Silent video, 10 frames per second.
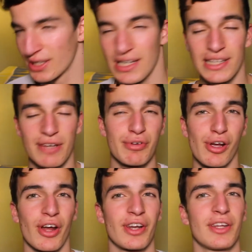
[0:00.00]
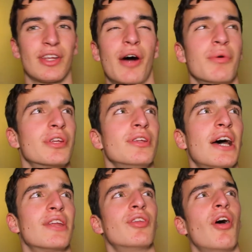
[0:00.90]
then they figured it out
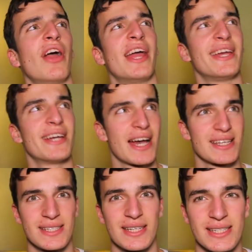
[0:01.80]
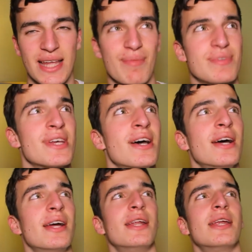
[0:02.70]
that uh, AI systems
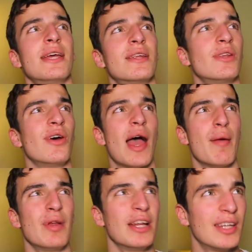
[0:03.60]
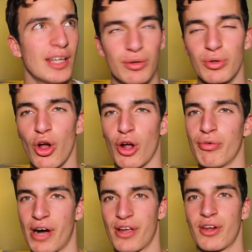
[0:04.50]
need the ability to
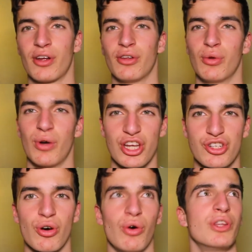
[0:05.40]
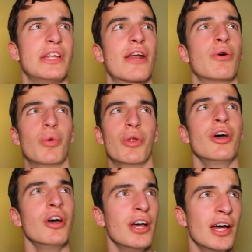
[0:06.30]
acquire knowledge on their own
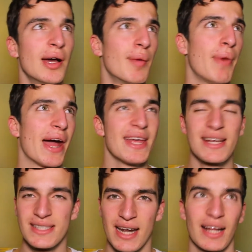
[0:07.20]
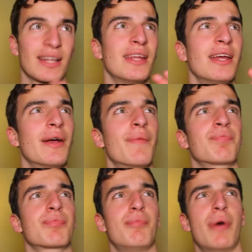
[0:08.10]
by extracting
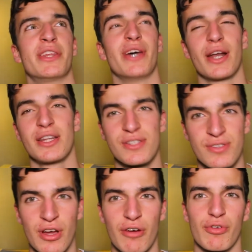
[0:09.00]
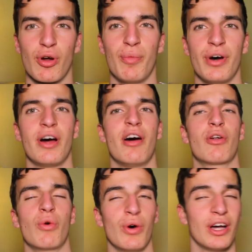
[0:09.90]
patterns from
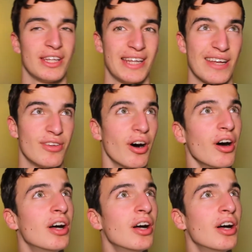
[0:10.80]
raw data